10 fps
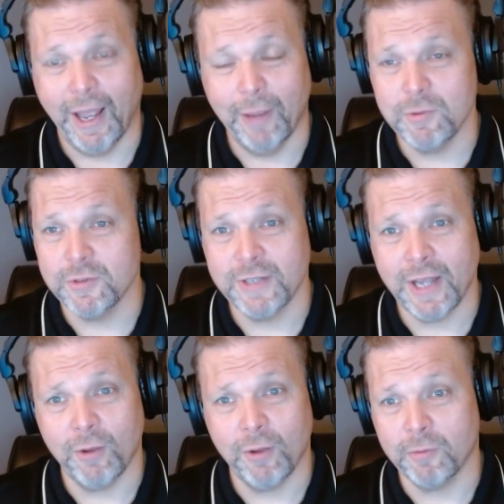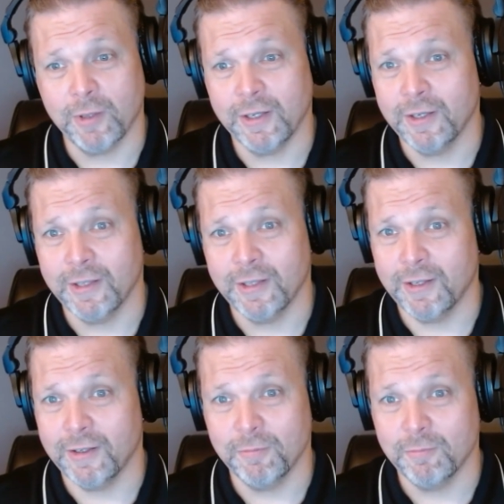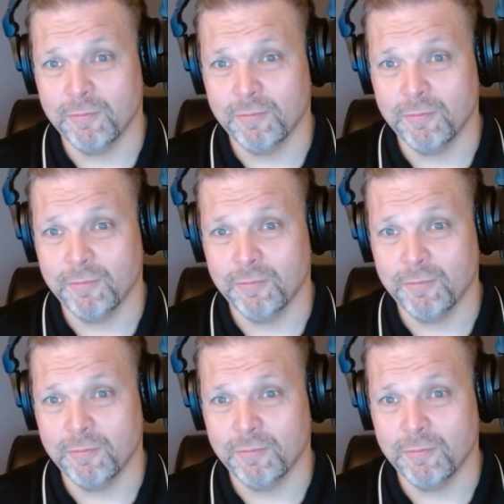I'm just now getting the